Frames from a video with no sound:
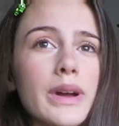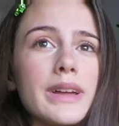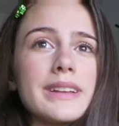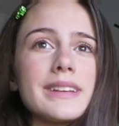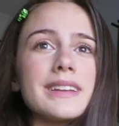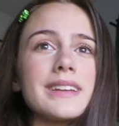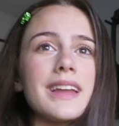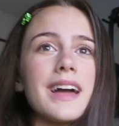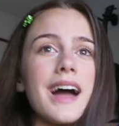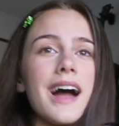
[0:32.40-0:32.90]

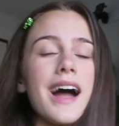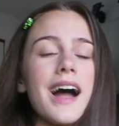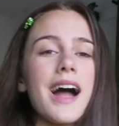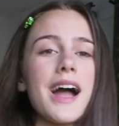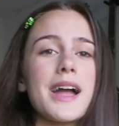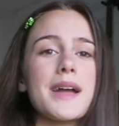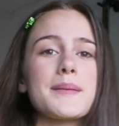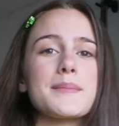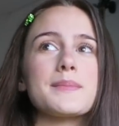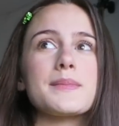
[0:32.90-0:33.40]
when
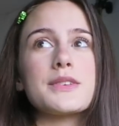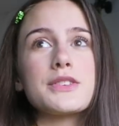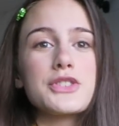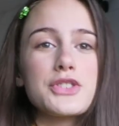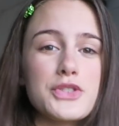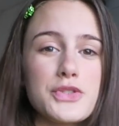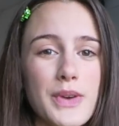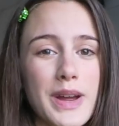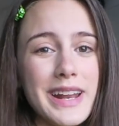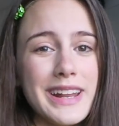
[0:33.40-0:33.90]
I'm
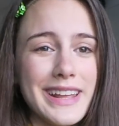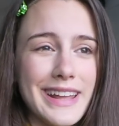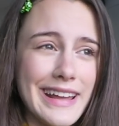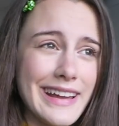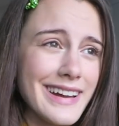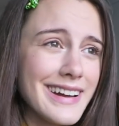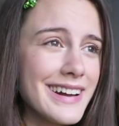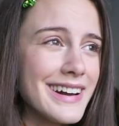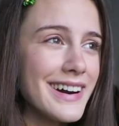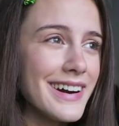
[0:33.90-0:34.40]

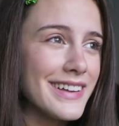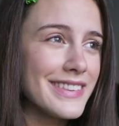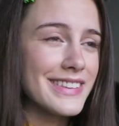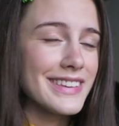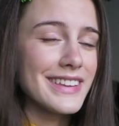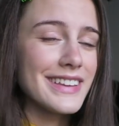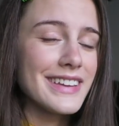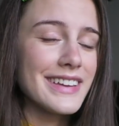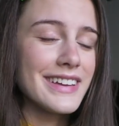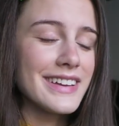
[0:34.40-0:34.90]
shredding on
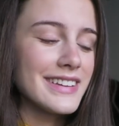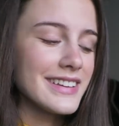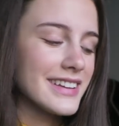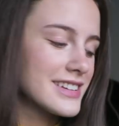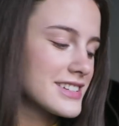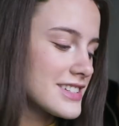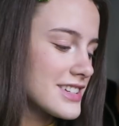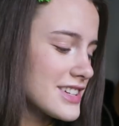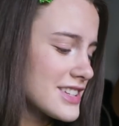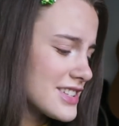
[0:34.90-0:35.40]
the
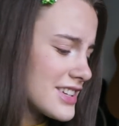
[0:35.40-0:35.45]
electric